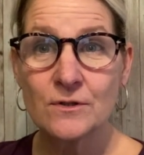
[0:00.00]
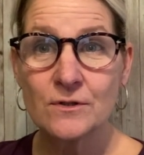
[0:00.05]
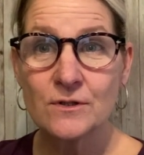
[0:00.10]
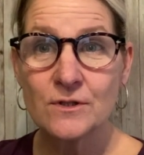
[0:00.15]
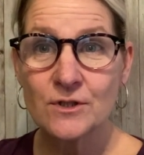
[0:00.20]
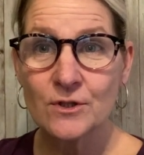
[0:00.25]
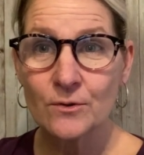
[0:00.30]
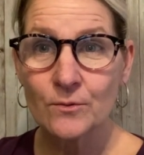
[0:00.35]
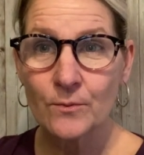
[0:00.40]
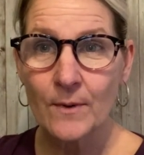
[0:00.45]

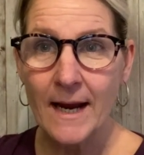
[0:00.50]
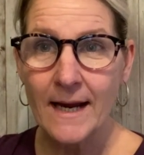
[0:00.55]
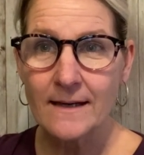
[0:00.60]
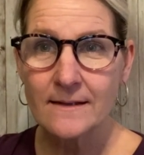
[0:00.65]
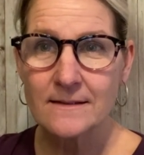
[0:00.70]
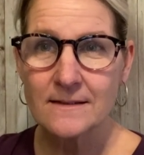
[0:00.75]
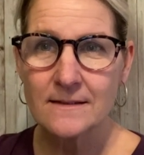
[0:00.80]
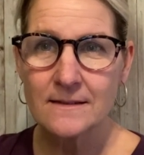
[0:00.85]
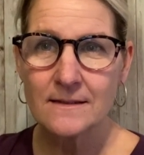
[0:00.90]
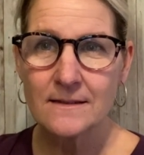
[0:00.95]

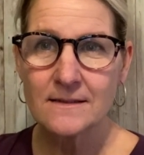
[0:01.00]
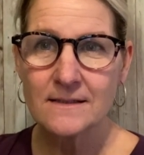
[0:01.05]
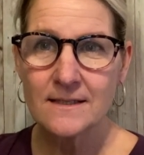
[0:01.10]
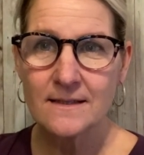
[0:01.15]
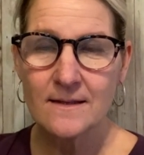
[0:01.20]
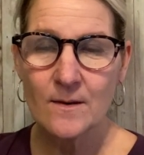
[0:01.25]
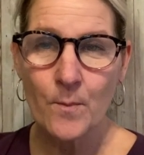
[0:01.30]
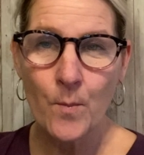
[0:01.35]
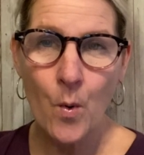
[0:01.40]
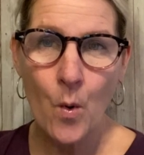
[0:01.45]
direct to
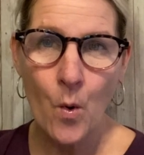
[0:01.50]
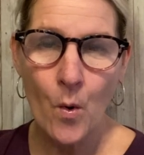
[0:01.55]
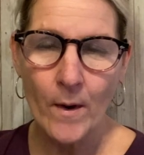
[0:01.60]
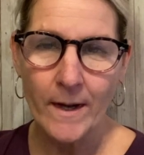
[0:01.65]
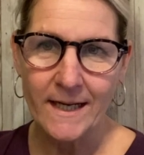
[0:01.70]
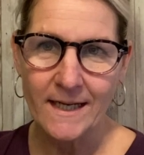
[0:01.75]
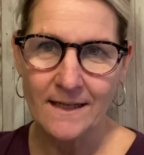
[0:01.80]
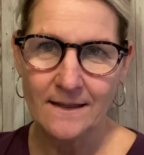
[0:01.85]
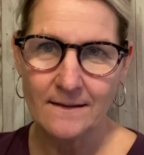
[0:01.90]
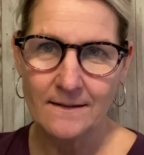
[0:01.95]
the
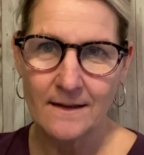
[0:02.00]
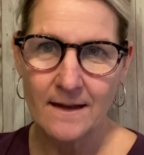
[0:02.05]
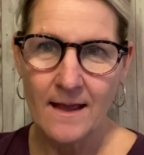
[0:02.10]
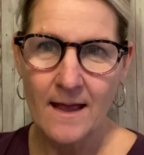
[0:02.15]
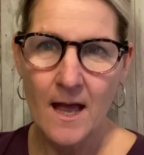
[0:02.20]
point,